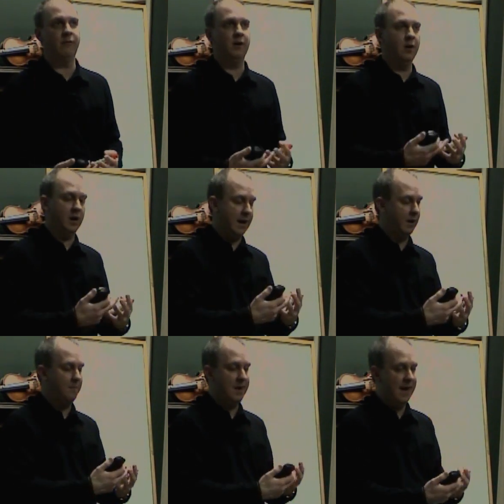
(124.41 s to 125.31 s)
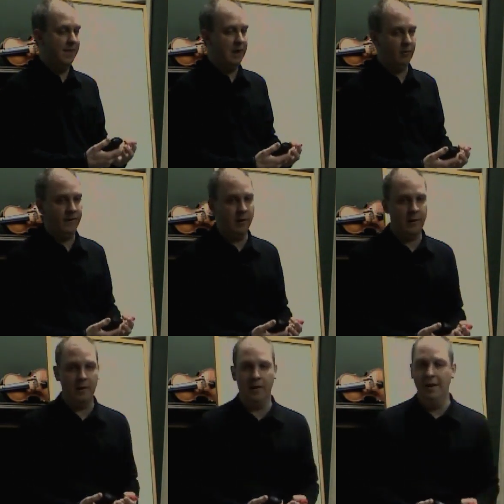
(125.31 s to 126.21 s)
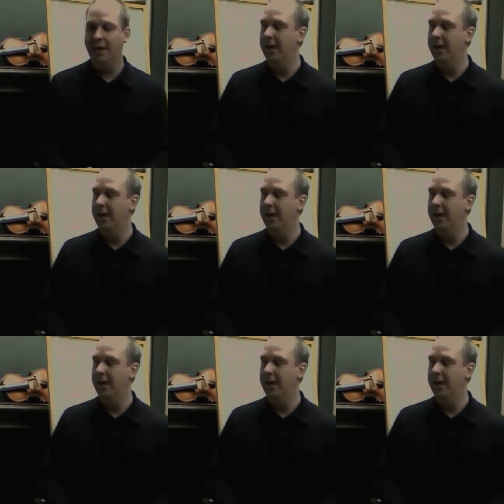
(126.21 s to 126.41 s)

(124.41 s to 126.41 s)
So you kind of combine that with the hurt,